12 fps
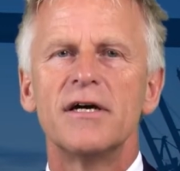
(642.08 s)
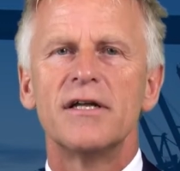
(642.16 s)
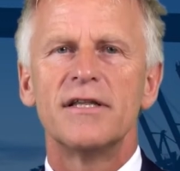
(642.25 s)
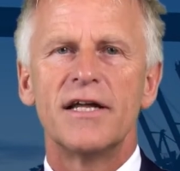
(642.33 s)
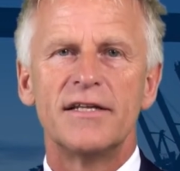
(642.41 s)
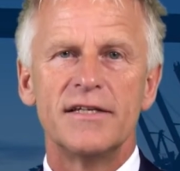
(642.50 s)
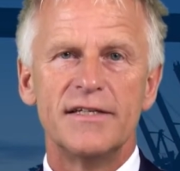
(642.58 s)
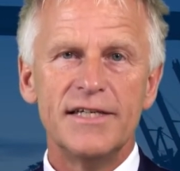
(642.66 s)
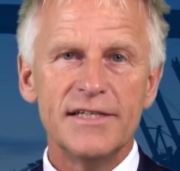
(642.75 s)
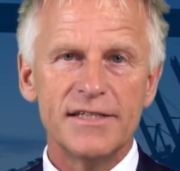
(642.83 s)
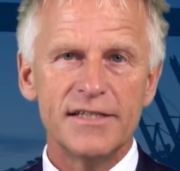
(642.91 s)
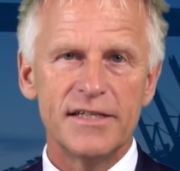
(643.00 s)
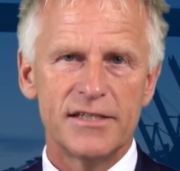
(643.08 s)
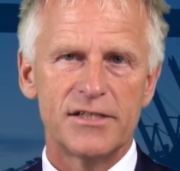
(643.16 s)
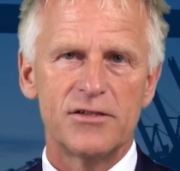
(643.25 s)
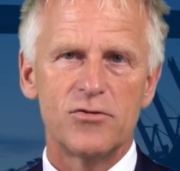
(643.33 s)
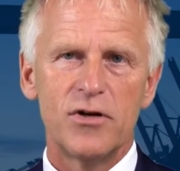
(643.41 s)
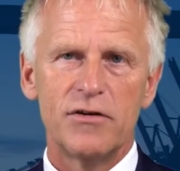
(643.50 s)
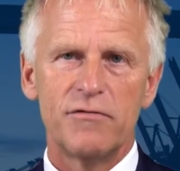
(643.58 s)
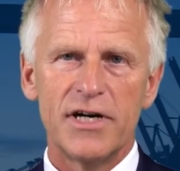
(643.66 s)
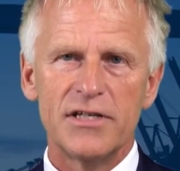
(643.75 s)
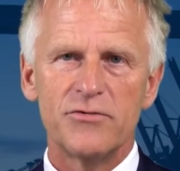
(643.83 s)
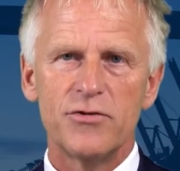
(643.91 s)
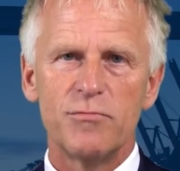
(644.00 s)
that the Dcso
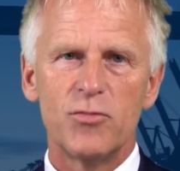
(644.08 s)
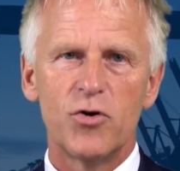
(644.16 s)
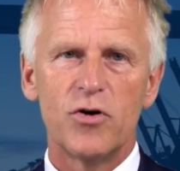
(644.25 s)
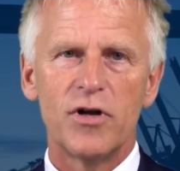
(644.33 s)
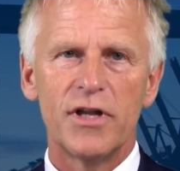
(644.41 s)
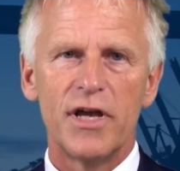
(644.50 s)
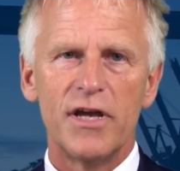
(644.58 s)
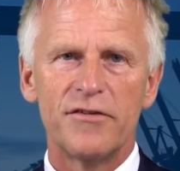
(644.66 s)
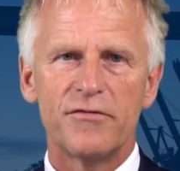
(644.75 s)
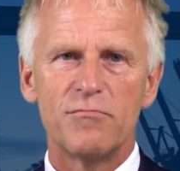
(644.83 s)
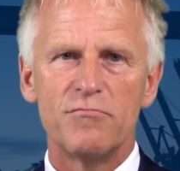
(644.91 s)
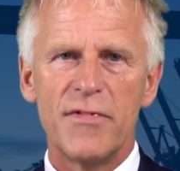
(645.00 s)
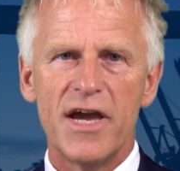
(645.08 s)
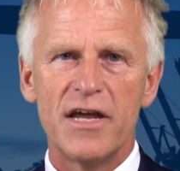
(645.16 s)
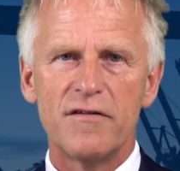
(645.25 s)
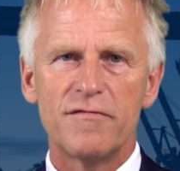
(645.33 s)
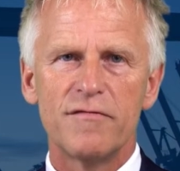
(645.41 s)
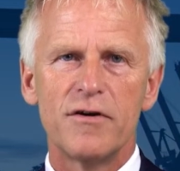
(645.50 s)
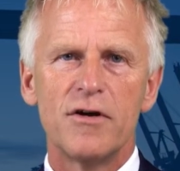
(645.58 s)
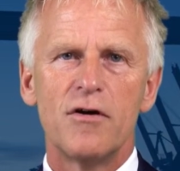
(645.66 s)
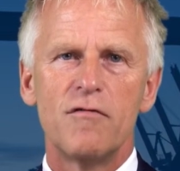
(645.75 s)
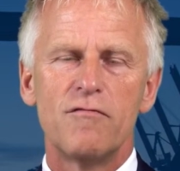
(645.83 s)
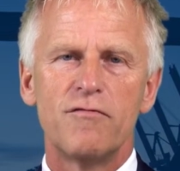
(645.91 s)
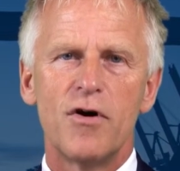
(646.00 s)
advisory board is made
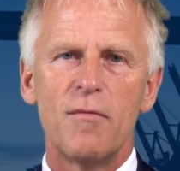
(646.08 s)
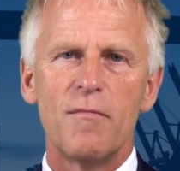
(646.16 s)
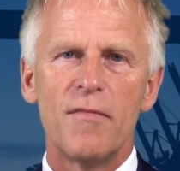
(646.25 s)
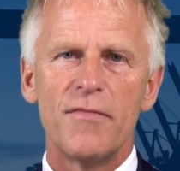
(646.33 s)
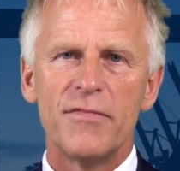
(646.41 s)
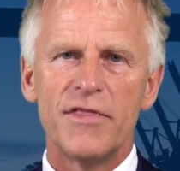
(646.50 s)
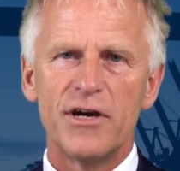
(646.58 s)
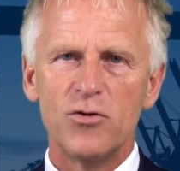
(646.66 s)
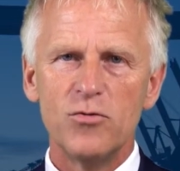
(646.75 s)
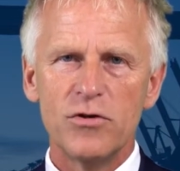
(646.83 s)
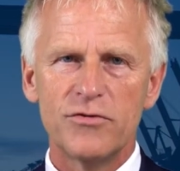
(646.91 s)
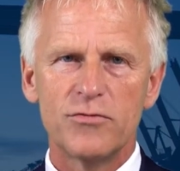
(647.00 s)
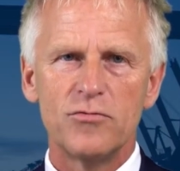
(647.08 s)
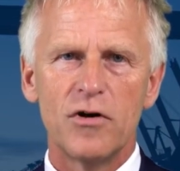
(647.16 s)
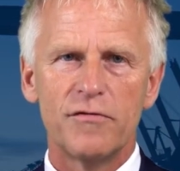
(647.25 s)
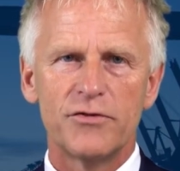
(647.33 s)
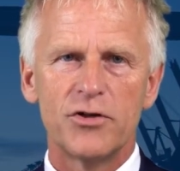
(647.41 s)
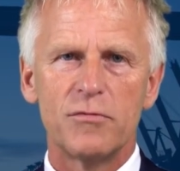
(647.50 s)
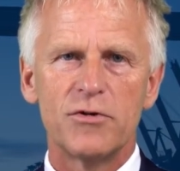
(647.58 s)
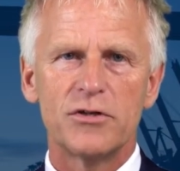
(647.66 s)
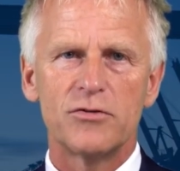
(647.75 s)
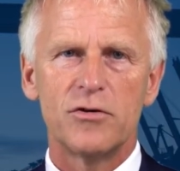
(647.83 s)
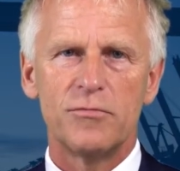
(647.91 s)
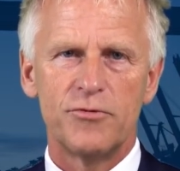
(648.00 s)
from the who's who of German
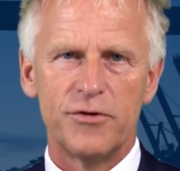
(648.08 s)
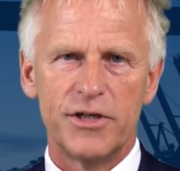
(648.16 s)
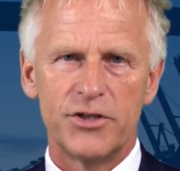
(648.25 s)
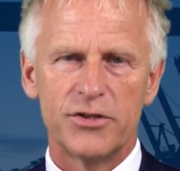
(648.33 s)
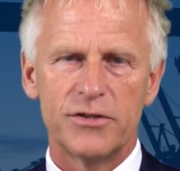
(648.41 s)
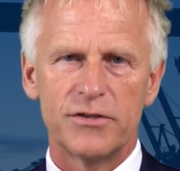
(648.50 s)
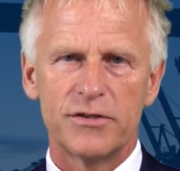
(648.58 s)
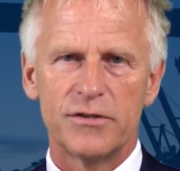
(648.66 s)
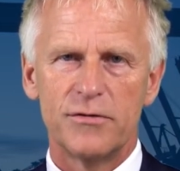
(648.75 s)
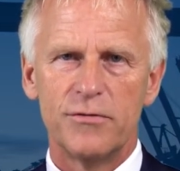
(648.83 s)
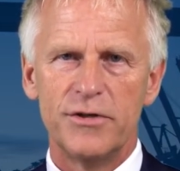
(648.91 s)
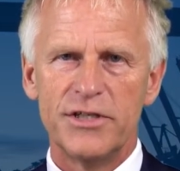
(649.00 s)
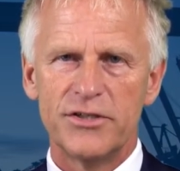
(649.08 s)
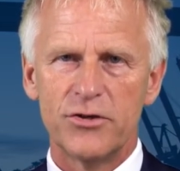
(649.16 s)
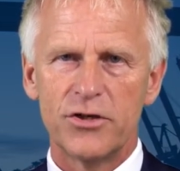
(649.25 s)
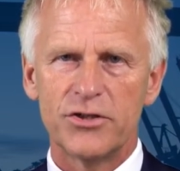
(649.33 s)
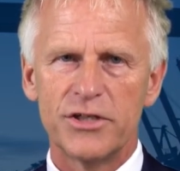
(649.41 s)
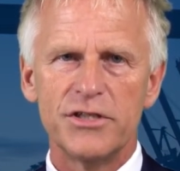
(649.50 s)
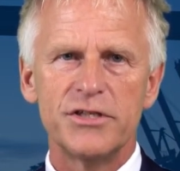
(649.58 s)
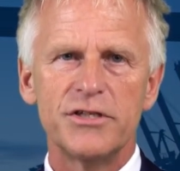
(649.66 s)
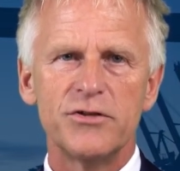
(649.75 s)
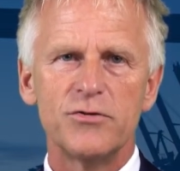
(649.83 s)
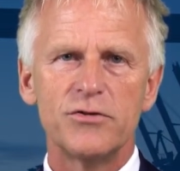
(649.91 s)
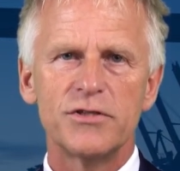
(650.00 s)
corporations, research
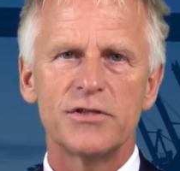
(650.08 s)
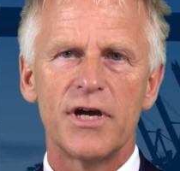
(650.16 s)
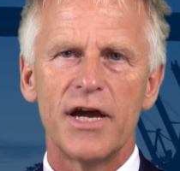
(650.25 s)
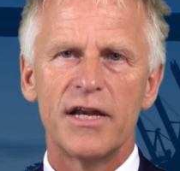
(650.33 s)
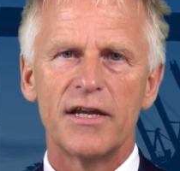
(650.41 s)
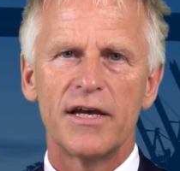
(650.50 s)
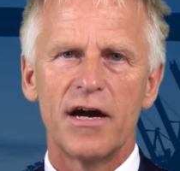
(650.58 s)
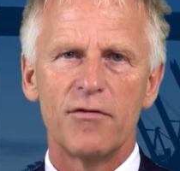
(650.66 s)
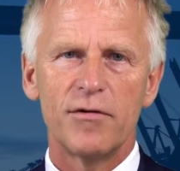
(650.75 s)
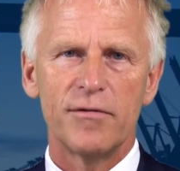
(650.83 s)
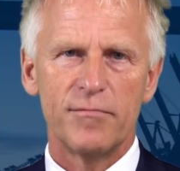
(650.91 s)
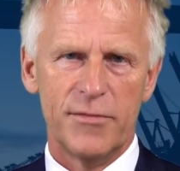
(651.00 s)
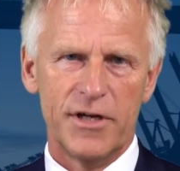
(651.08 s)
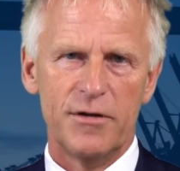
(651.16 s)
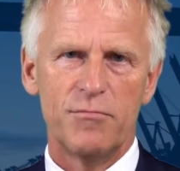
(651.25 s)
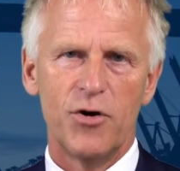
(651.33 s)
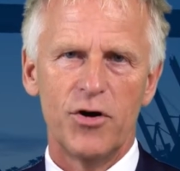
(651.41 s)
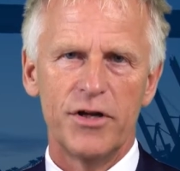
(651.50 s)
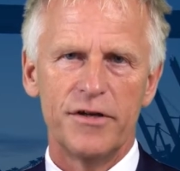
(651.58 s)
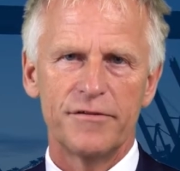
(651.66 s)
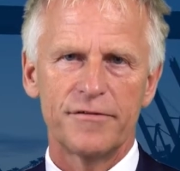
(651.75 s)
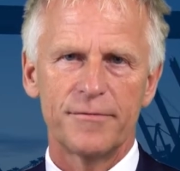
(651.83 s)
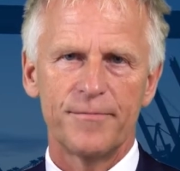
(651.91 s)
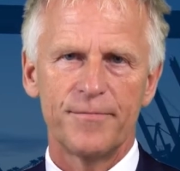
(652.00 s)
institutes and government bodies.